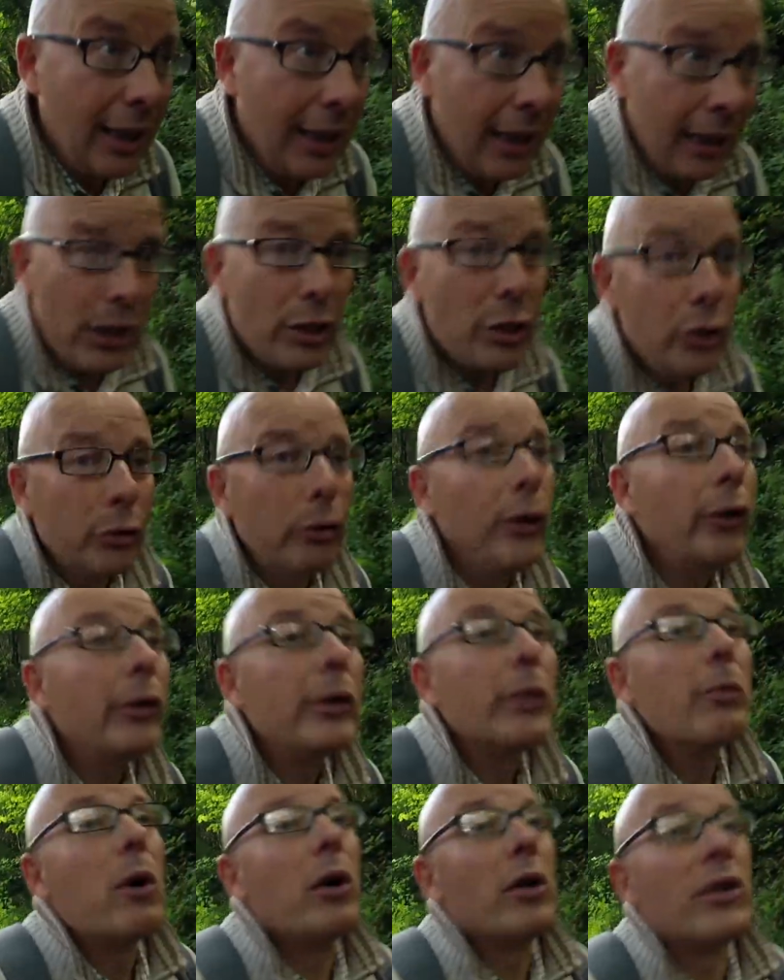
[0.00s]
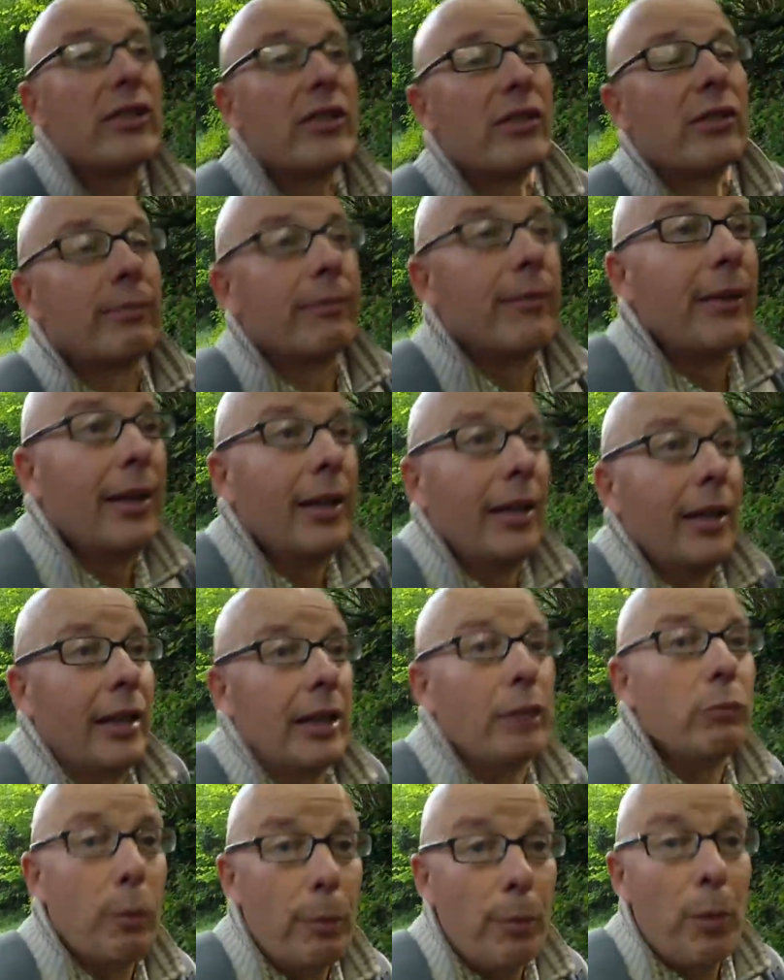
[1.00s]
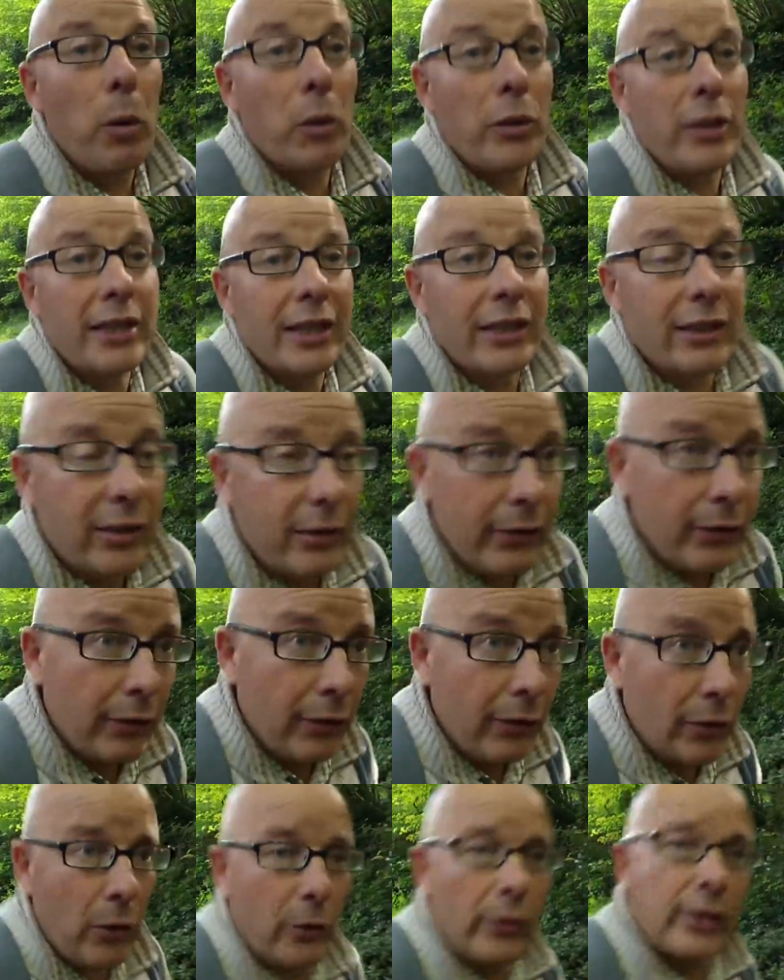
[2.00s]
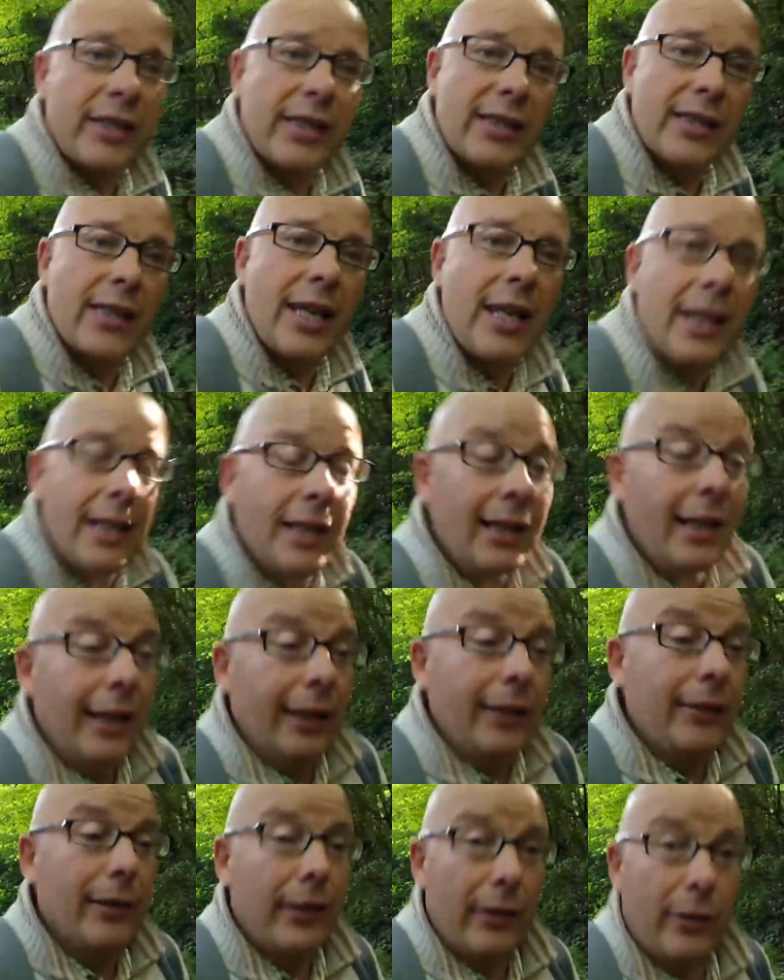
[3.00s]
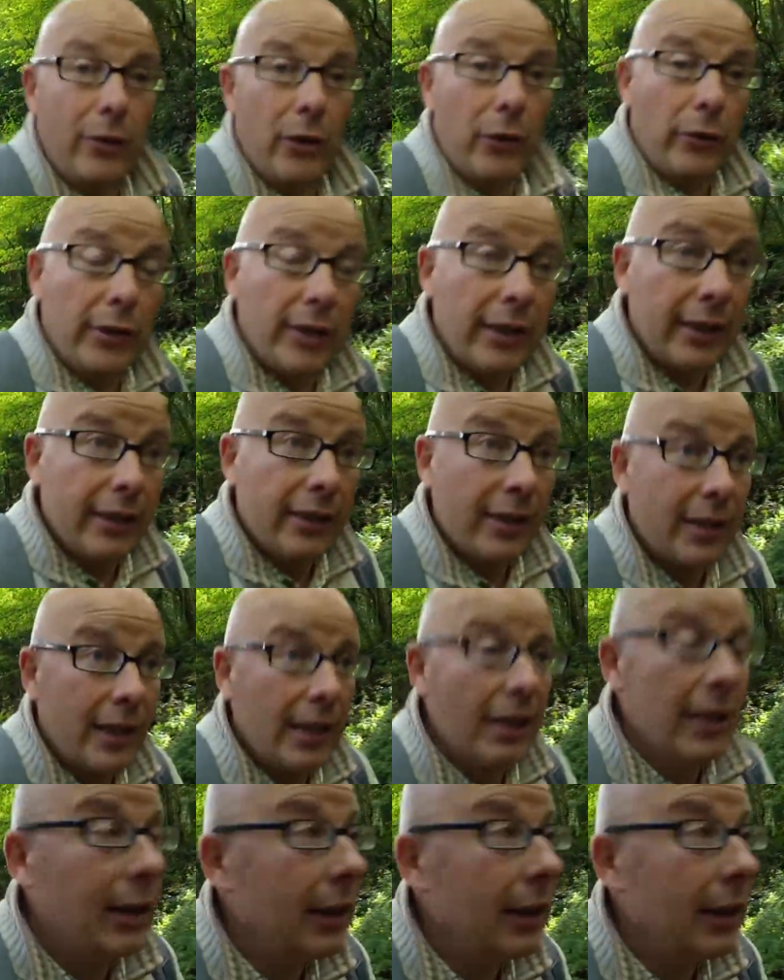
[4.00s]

He knew who he was. He reported it to the authorities, and the authorities